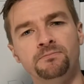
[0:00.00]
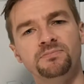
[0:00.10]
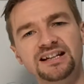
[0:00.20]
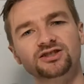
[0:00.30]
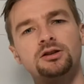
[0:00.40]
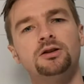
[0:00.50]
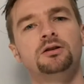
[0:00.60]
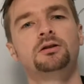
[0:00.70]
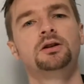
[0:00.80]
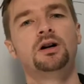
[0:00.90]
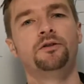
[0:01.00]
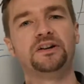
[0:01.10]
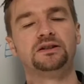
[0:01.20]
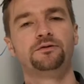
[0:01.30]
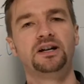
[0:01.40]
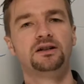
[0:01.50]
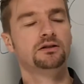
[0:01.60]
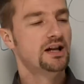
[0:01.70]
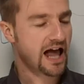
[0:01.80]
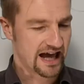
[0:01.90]
That's the law of Viktor Frankl,
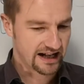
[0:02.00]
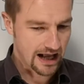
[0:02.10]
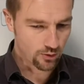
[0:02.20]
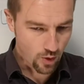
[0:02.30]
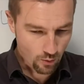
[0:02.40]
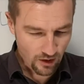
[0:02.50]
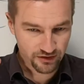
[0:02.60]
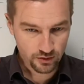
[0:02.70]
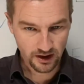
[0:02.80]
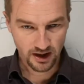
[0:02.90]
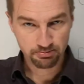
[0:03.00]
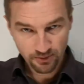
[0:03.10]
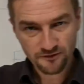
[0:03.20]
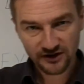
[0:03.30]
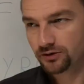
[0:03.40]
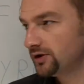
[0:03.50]
and I now want to prove it to